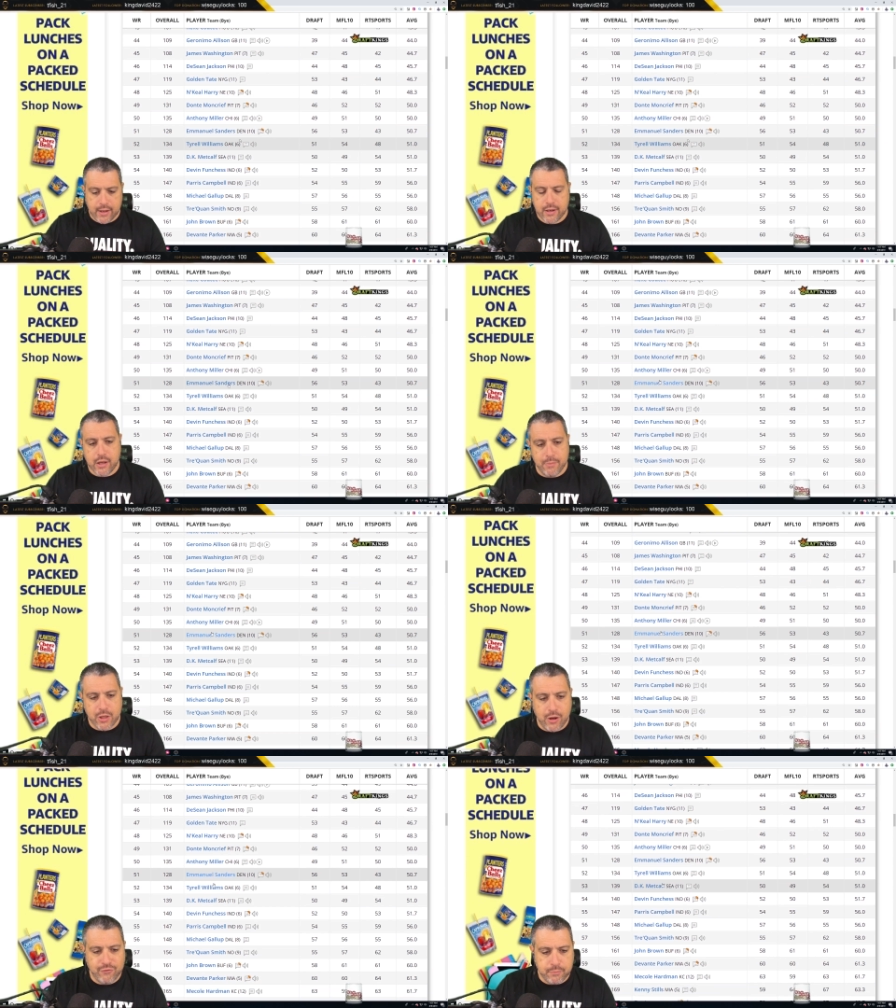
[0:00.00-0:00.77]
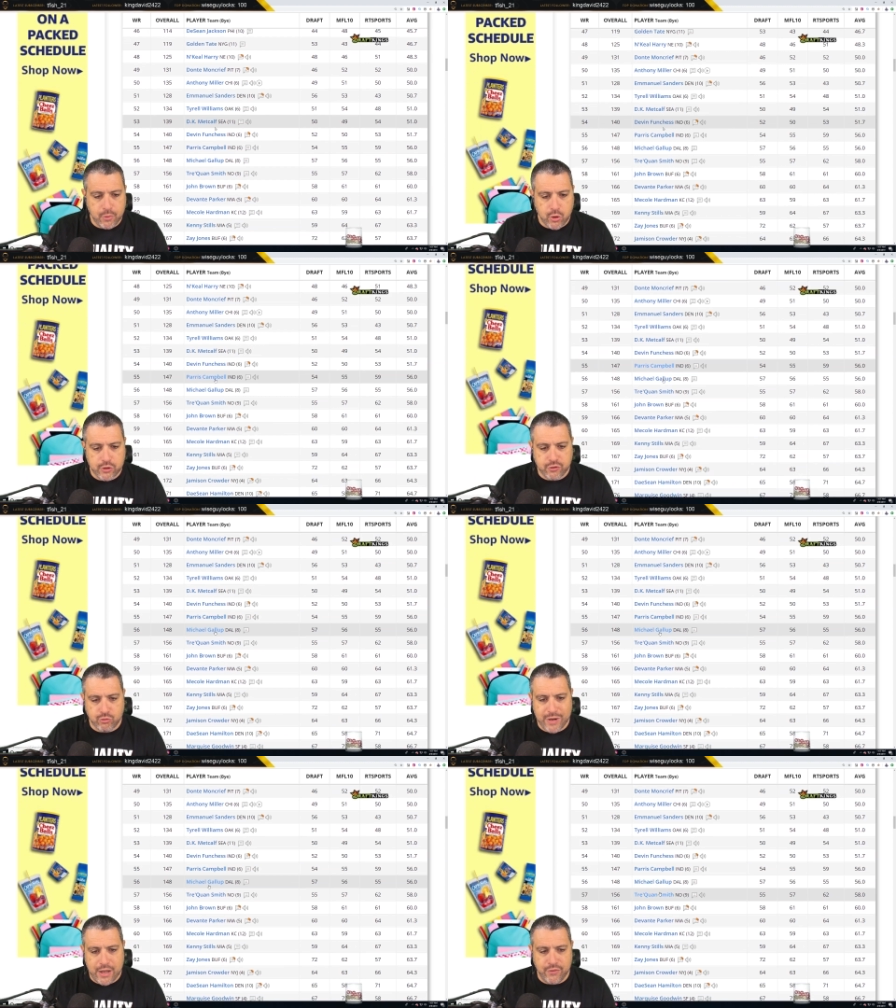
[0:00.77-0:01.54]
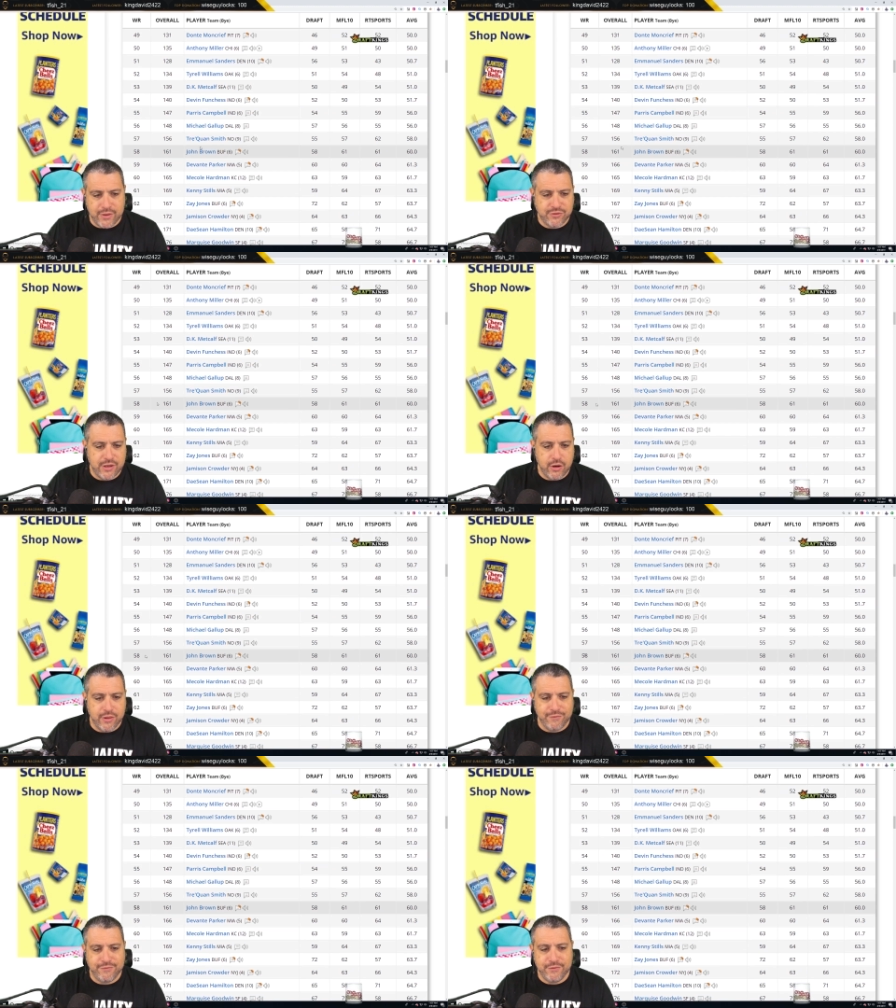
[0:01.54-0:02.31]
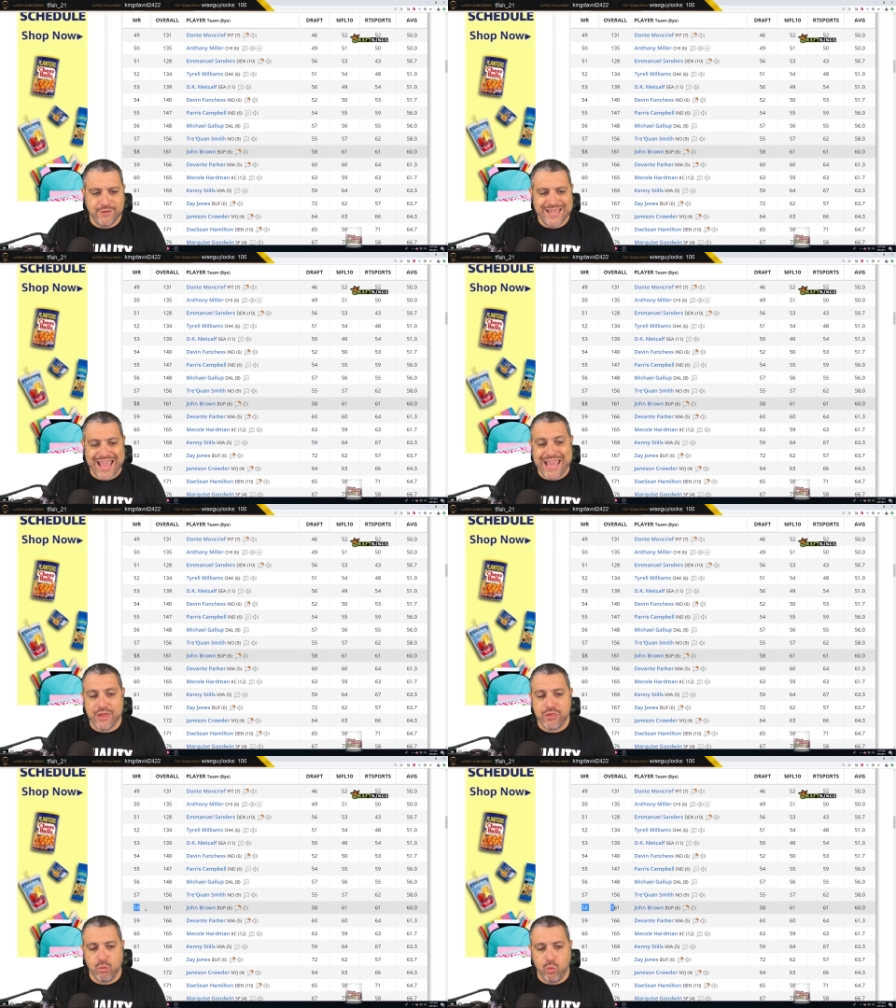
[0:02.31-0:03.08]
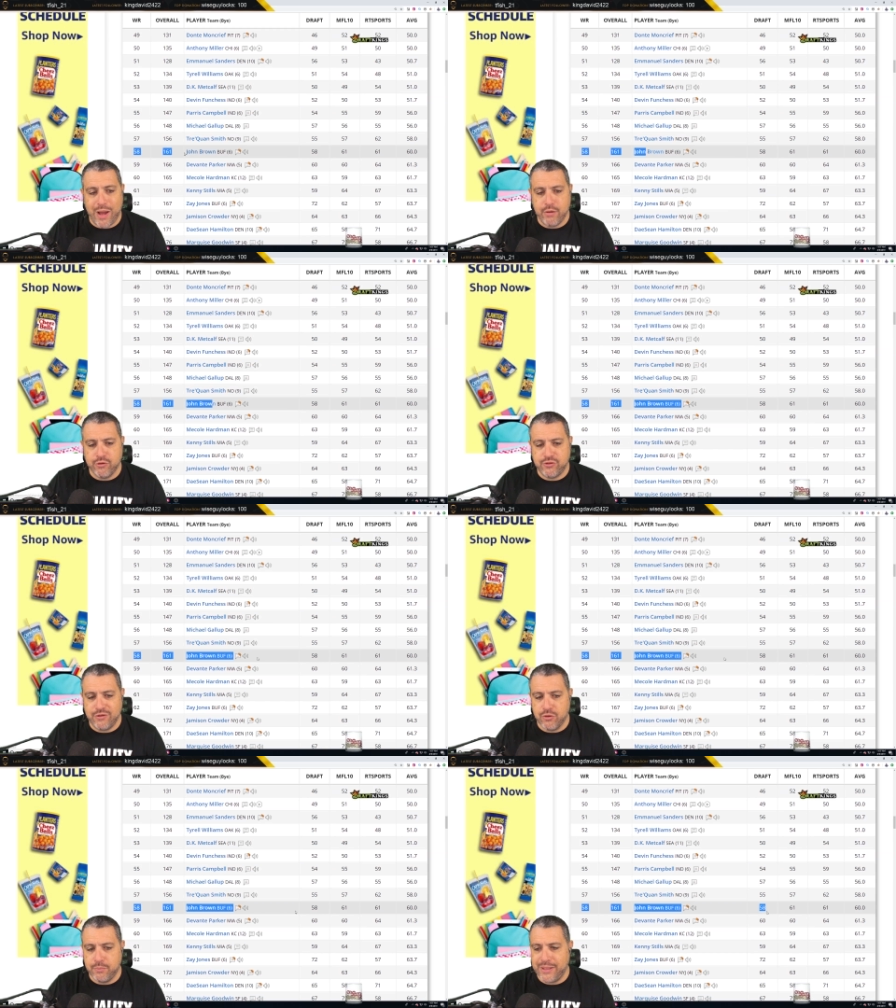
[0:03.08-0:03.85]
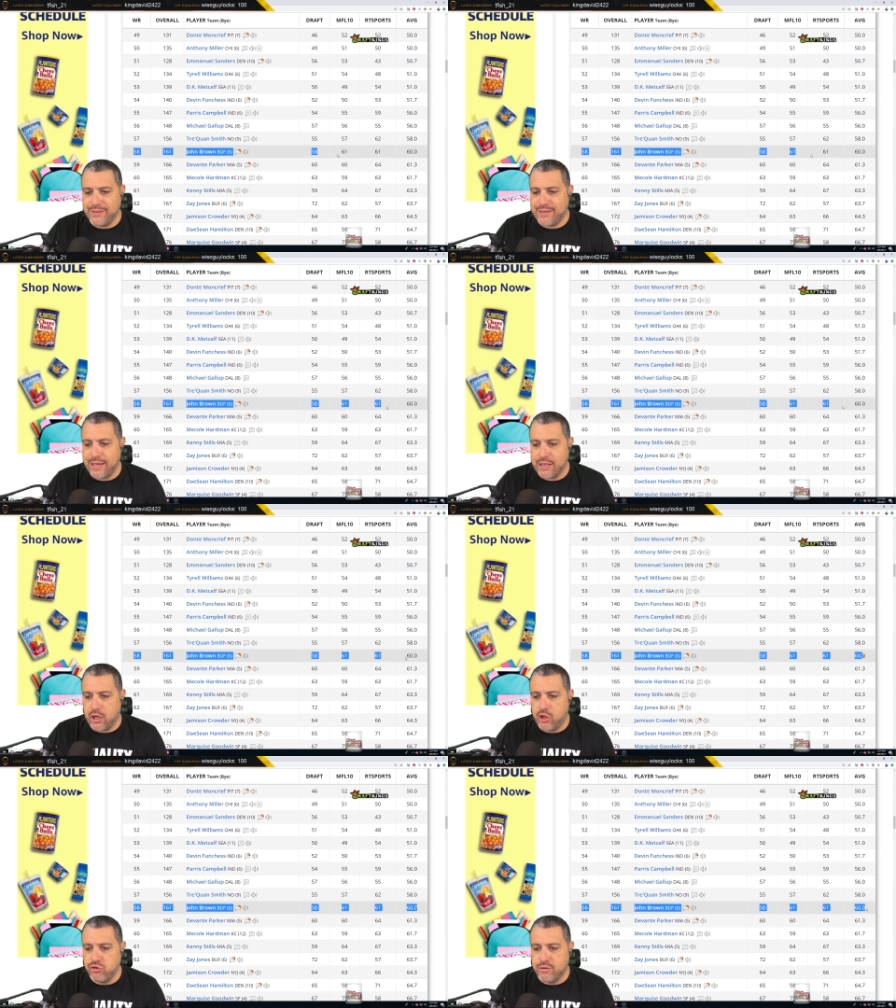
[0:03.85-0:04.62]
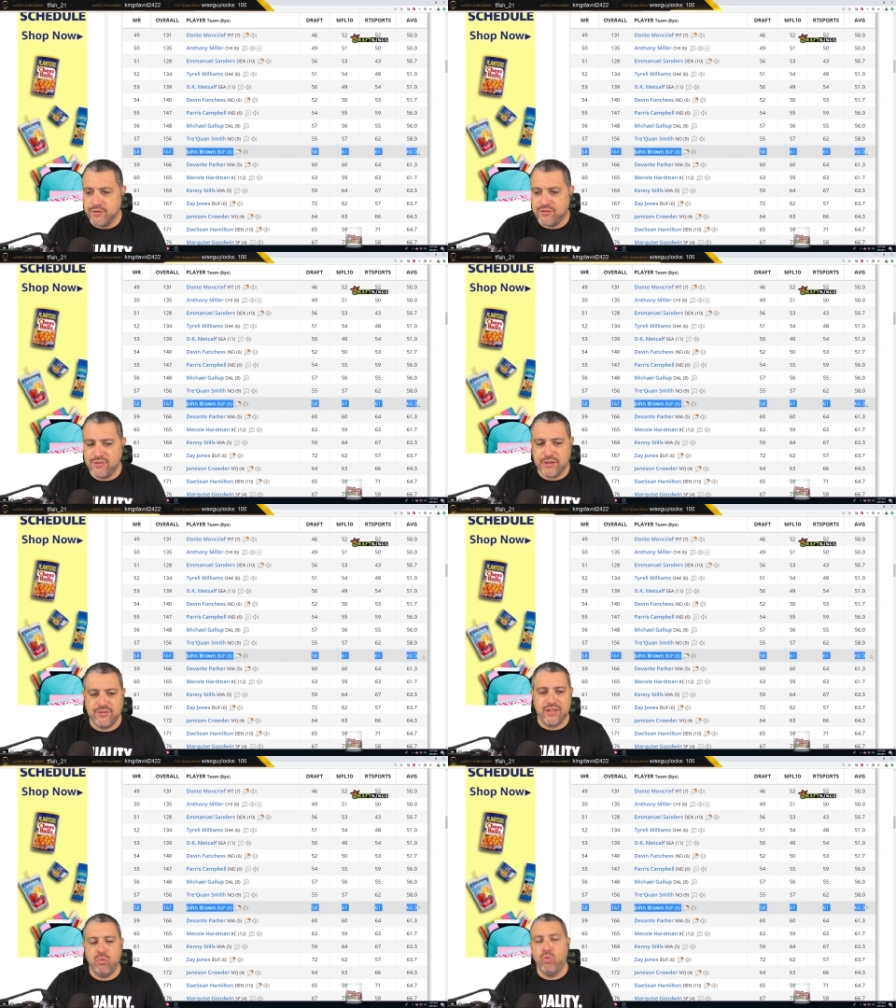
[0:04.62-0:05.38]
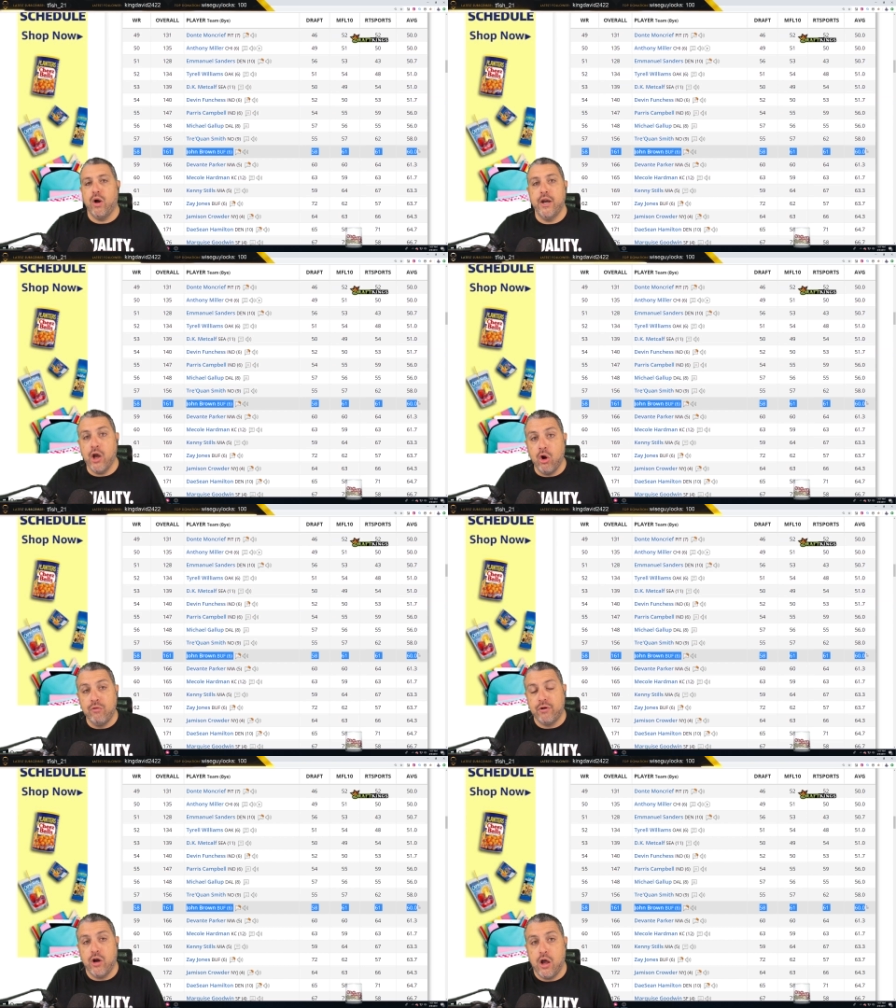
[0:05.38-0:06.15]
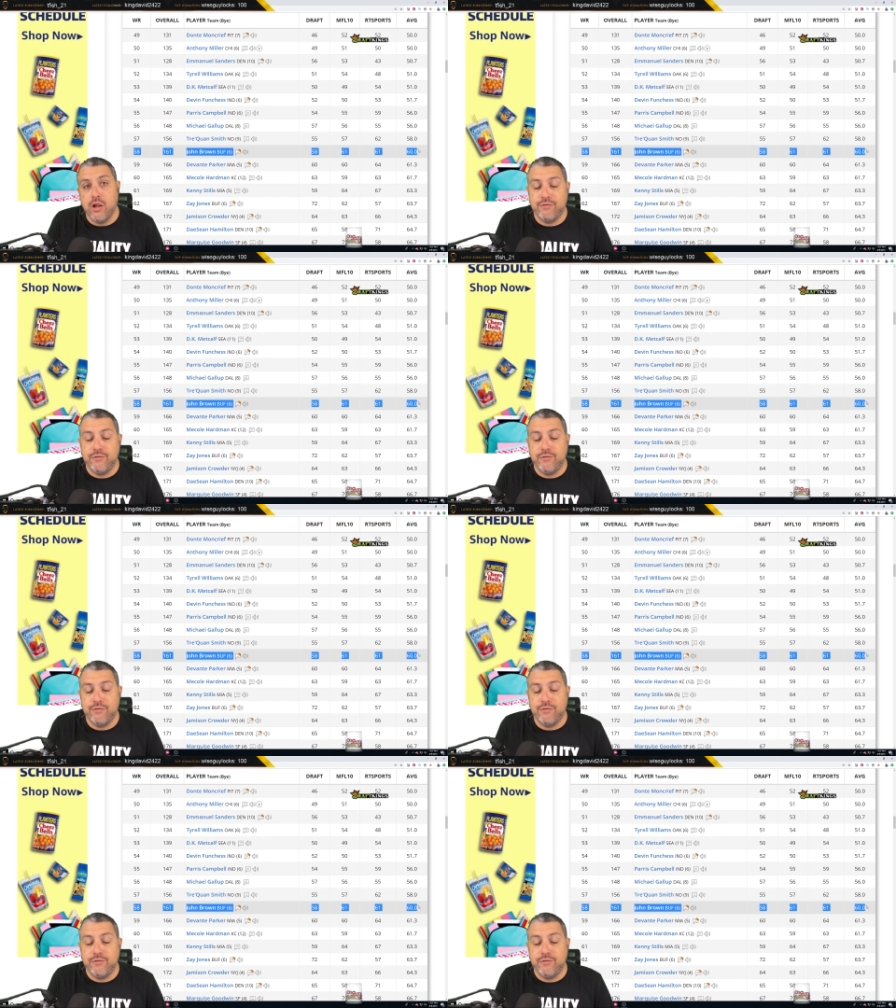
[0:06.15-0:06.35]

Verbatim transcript: Coming off of boards around this area, the 58th wide receiver being taken, 161 overall.